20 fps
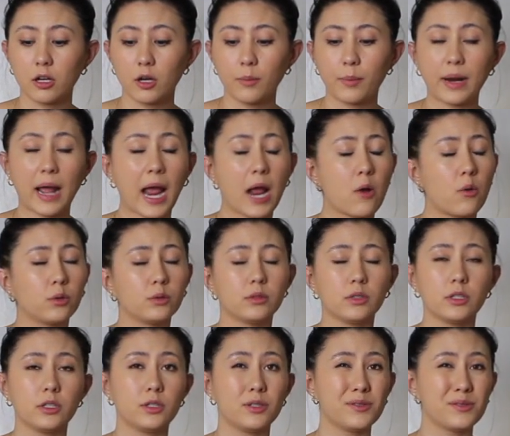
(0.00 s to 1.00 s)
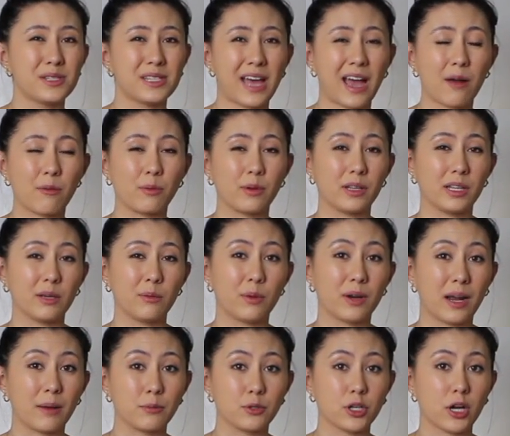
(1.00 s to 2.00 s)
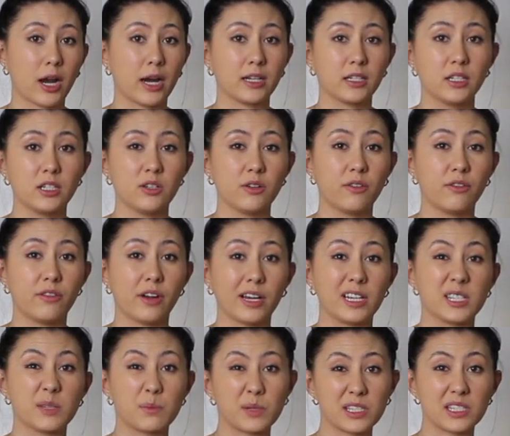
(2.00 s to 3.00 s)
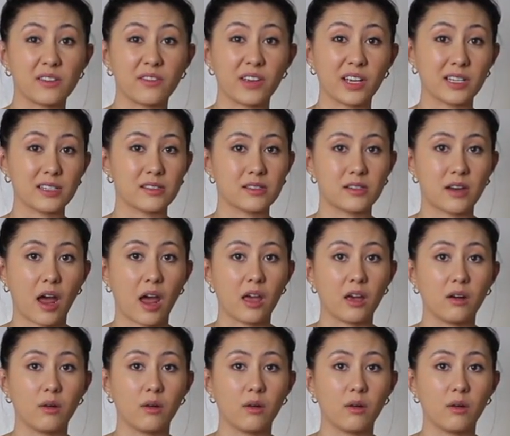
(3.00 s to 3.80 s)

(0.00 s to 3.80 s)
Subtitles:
but I only use that really when I'm trying to do a very specific style,